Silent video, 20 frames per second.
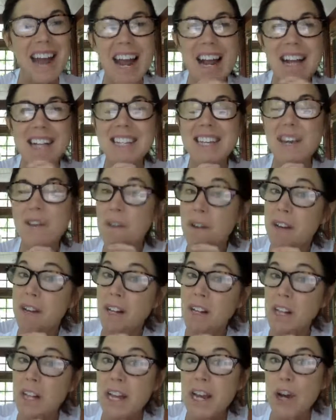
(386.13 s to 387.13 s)
it's even
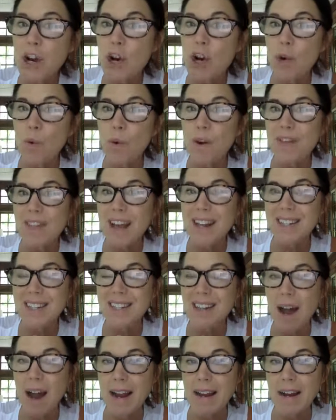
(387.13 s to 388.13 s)
clearer when that
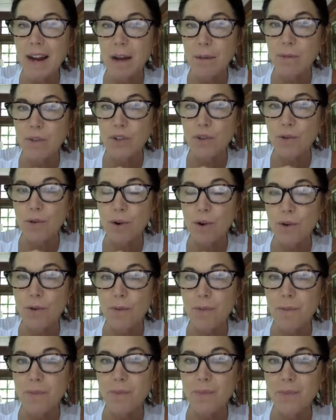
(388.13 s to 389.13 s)
sign comes through.
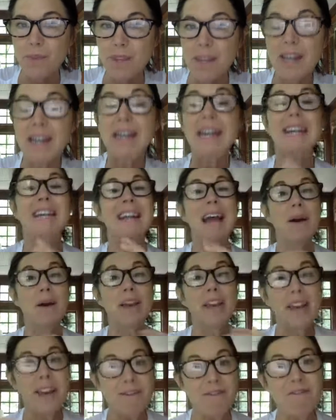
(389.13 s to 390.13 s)
Now,
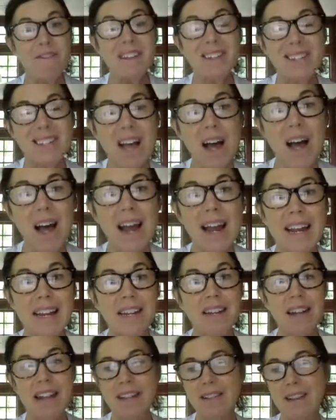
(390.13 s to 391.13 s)
if the
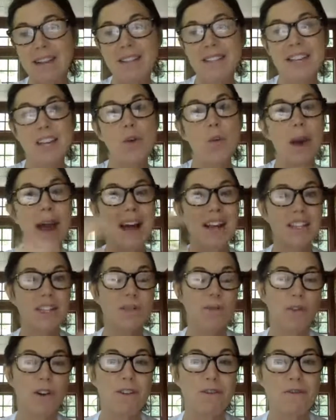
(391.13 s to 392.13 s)
sign, like let's say you
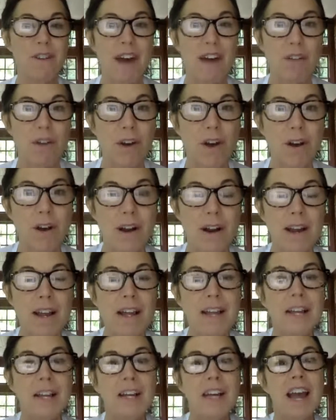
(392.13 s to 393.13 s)
ask for a feather
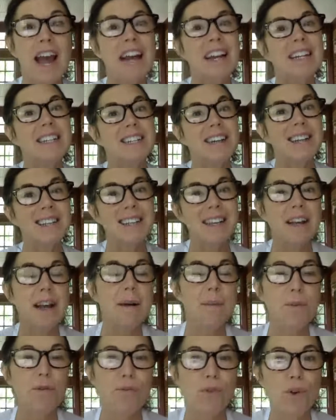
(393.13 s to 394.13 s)
and it doesn't
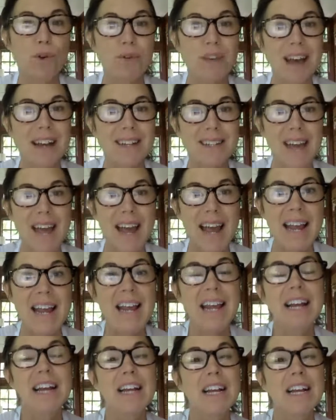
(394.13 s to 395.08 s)
come through that day,